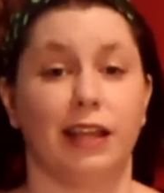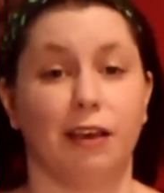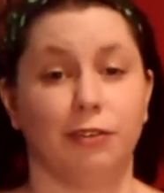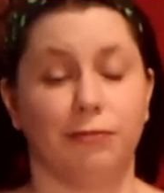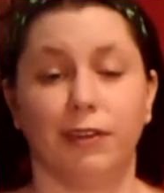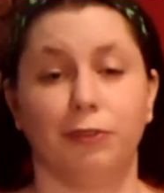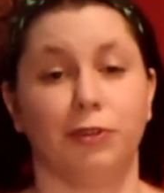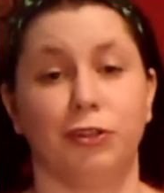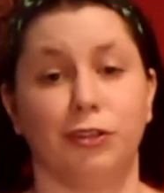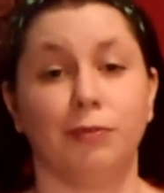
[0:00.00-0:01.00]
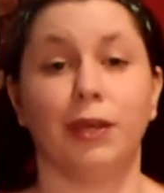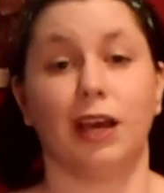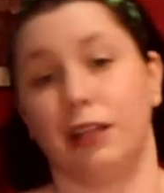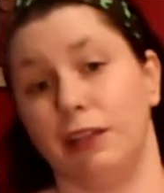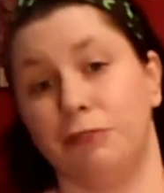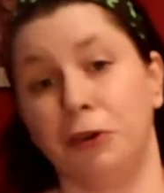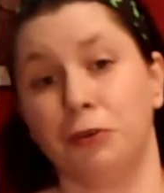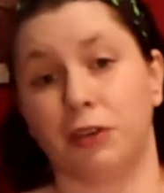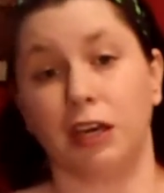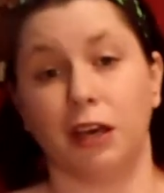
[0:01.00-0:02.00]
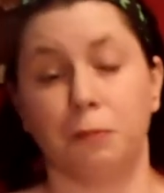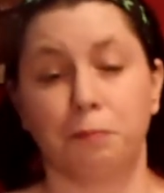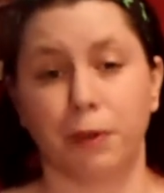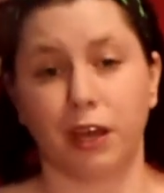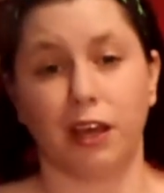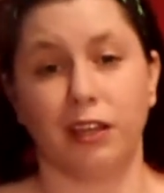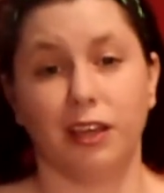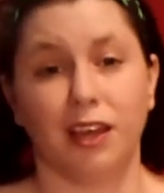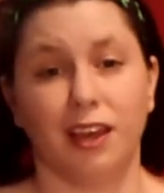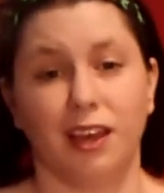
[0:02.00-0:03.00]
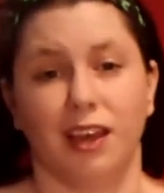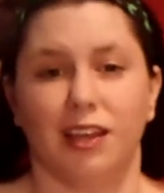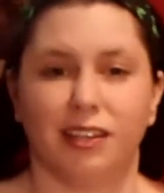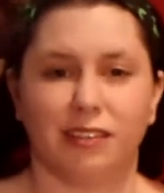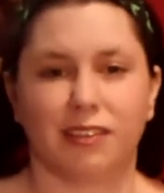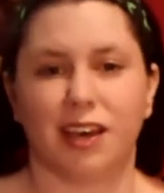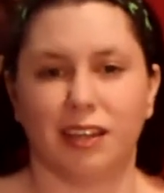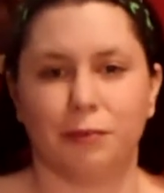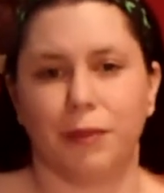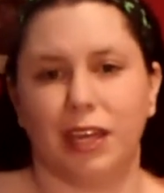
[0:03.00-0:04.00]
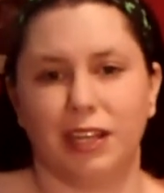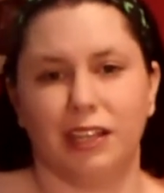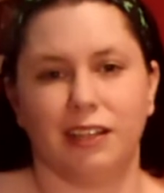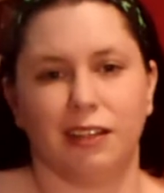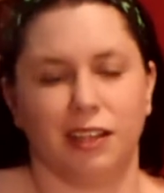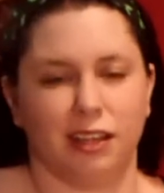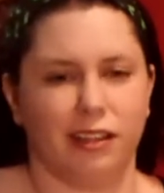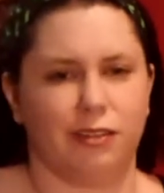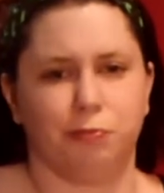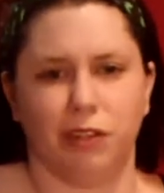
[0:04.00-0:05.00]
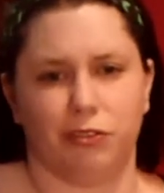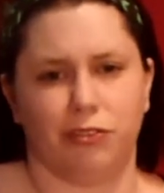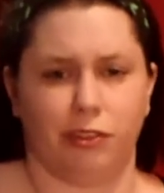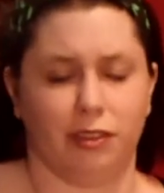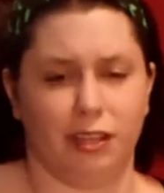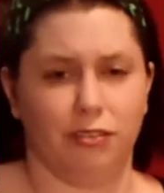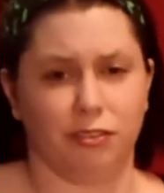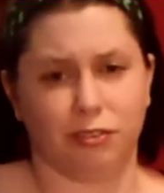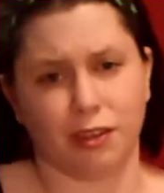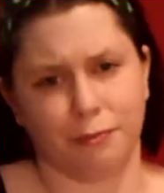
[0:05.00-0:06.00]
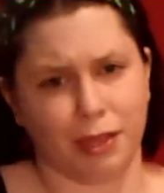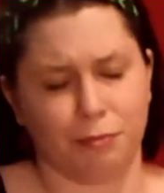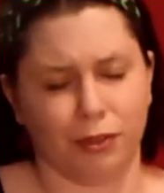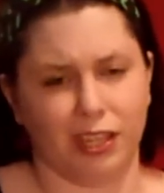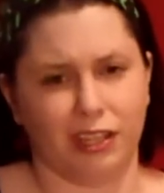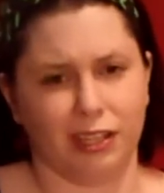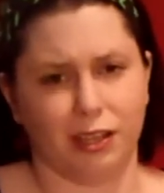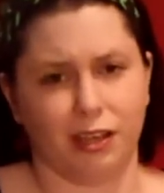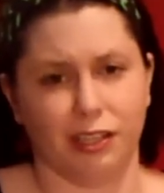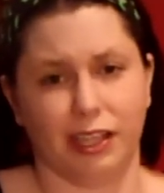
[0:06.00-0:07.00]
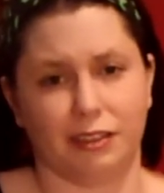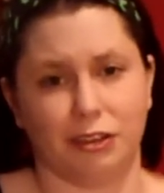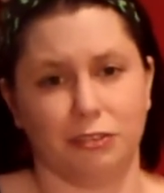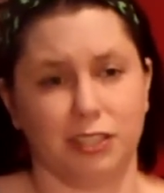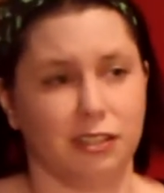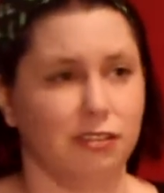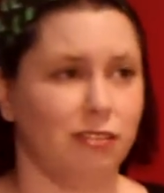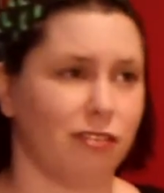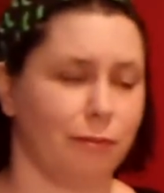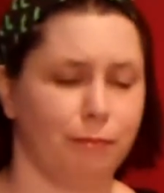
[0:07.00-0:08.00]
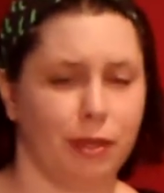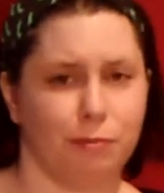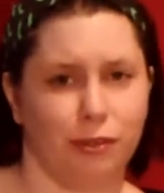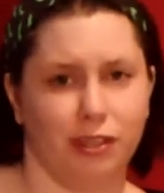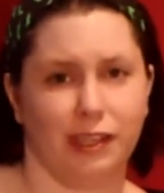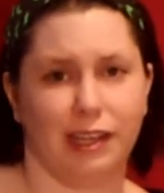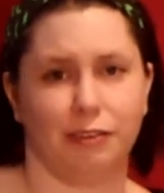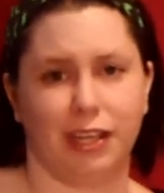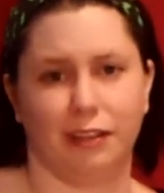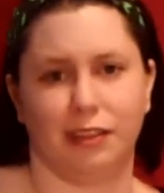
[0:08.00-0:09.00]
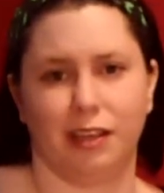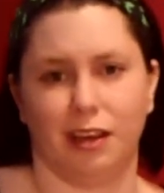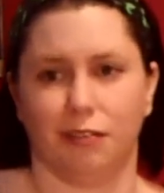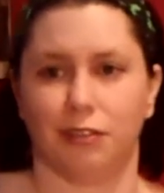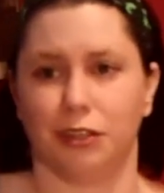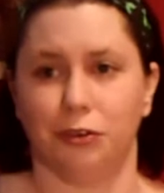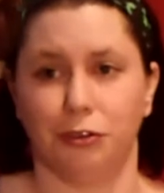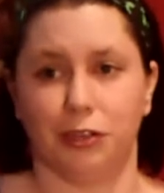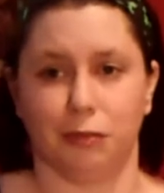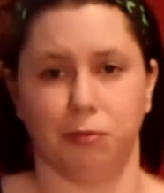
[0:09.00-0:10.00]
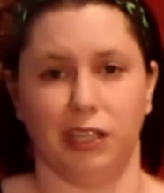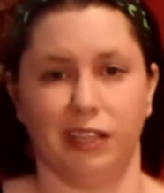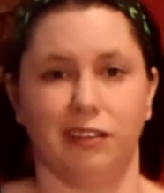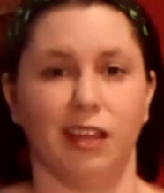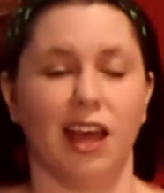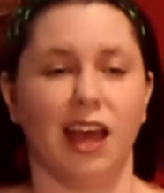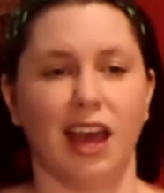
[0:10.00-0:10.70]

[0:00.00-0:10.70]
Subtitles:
Now, if anyone knows me, I love hookah, but this kind of made it a split sort of thing. So some people hung at the hotel, some people hung out at the Off the Hookah place.